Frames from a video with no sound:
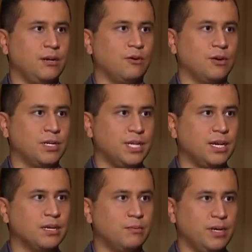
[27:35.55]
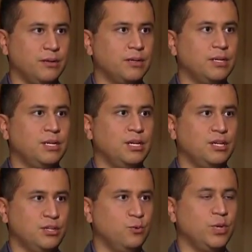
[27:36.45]
a heart attack about
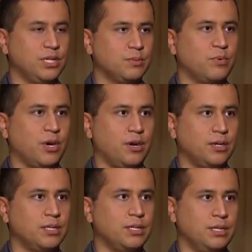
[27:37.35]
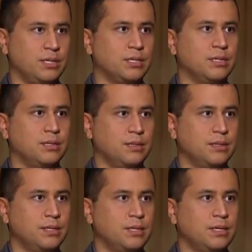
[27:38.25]
2 weeks prior to the incident.
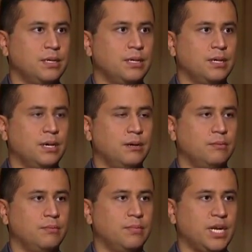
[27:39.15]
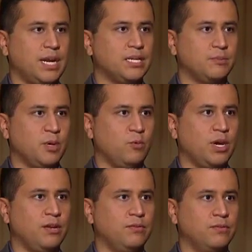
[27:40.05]
But I asked my
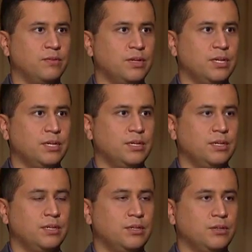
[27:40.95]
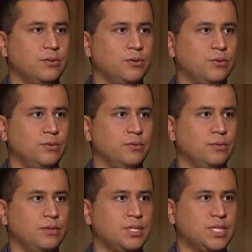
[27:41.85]
wife to
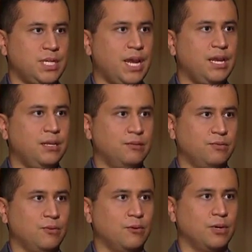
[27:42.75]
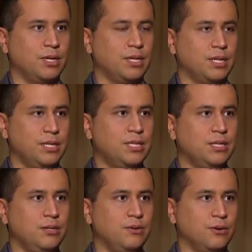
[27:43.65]
stay in Florida and
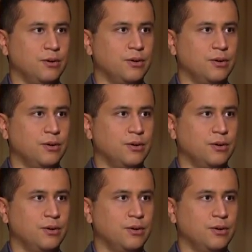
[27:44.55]
continue her